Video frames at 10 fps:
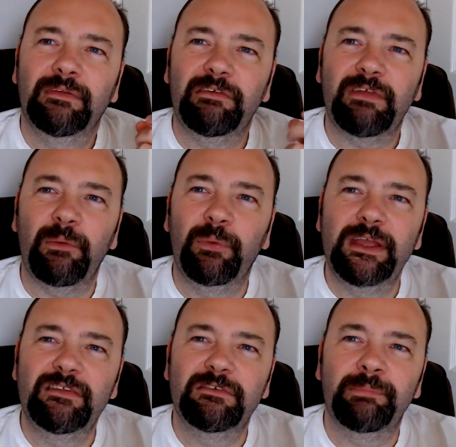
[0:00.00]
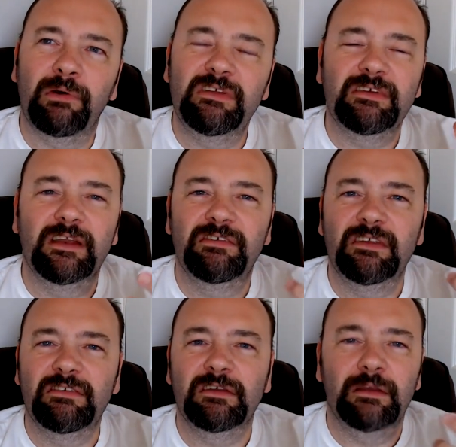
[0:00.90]
that's that weird spiciness.
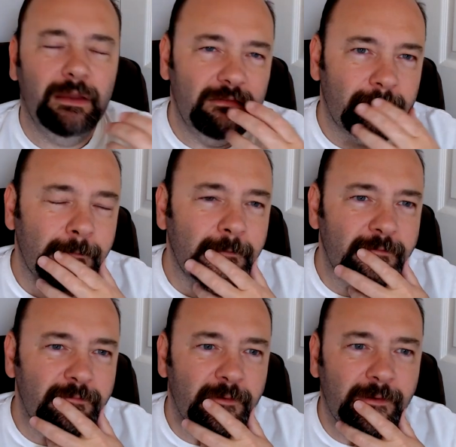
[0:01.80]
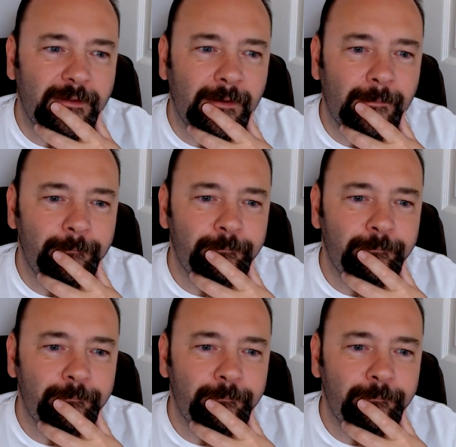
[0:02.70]
It's kind of like a